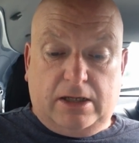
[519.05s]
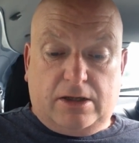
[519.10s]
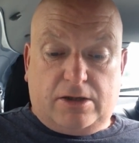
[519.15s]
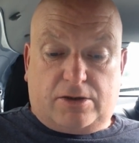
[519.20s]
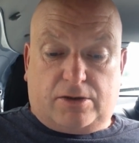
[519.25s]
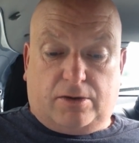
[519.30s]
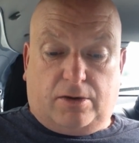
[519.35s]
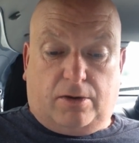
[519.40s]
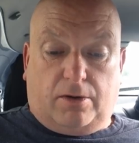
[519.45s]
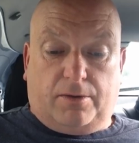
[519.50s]

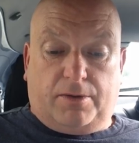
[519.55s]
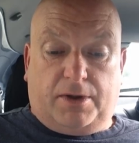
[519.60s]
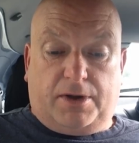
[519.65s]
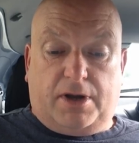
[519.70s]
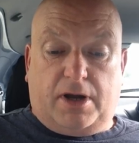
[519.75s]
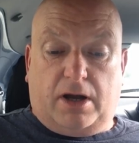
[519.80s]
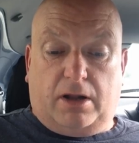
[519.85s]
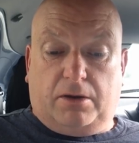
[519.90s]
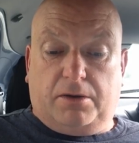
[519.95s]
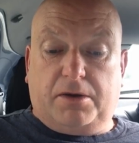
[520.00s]
So they're
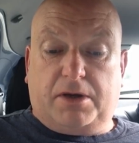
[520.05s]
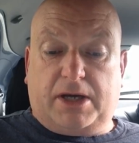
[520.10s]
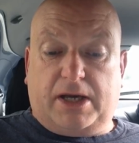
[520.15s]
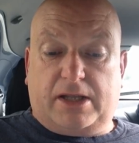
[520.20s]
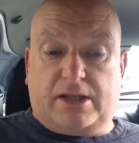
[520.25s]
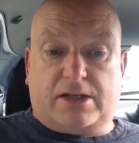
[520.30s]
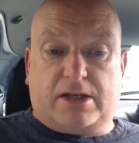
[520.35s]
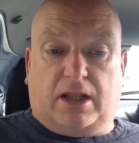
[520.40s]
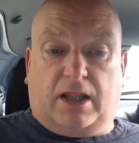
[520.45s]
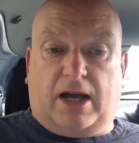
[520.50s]
now
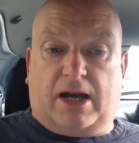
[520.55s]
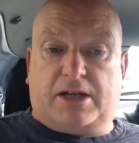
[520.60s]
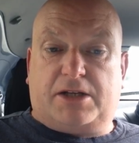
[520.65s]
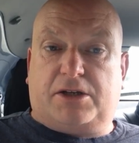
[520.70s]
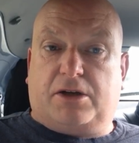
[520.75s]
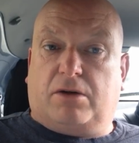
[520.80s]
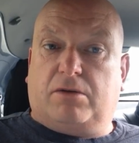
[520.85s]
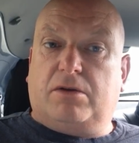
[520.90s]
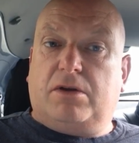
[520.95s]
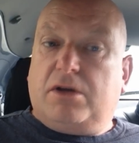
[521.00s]
looking to
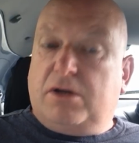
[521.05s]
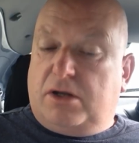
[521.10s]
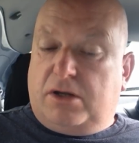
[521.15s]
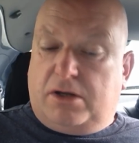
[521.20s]
latch on